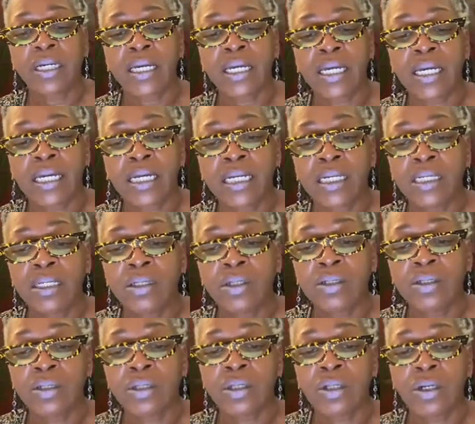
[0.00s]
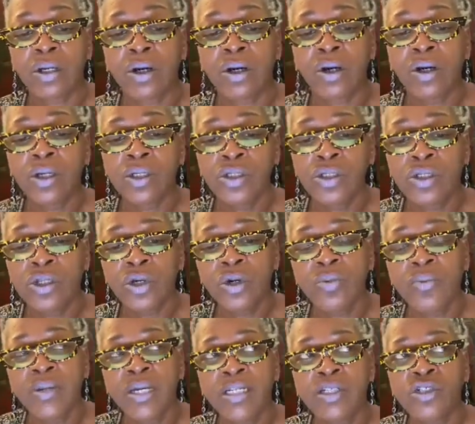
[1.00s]
And also
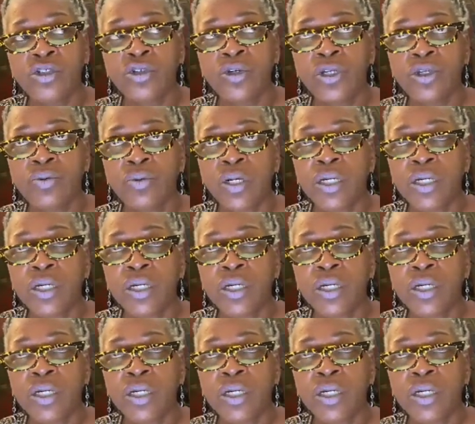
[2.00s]
make sure you